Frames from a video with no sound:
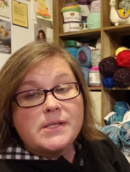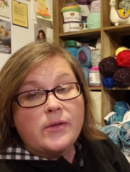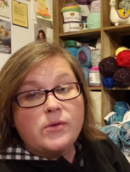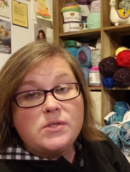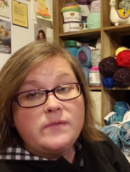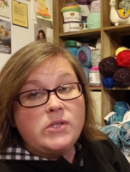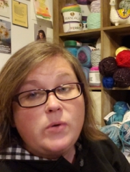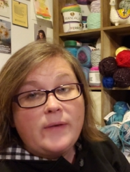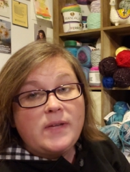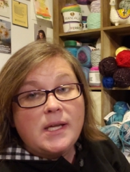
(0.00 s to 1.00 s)
Now, those of you
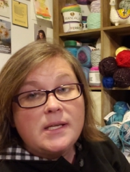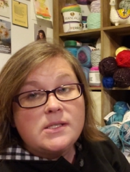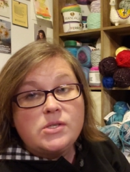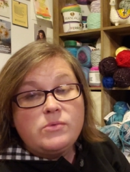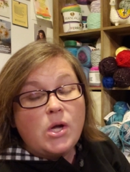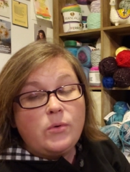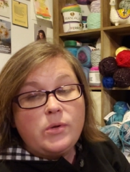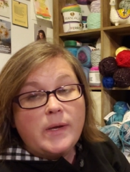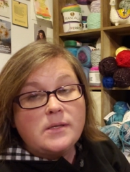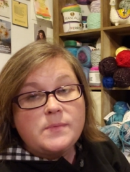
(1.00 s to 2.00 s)
who have kids, you know
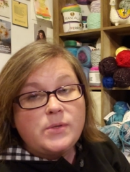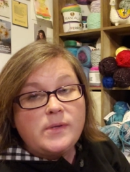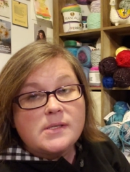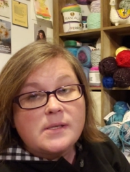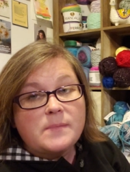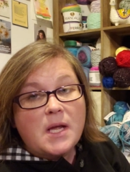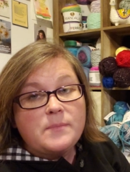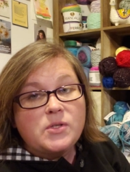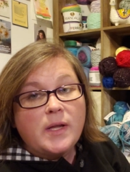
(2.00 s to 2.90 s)
you end up doing this sometimes.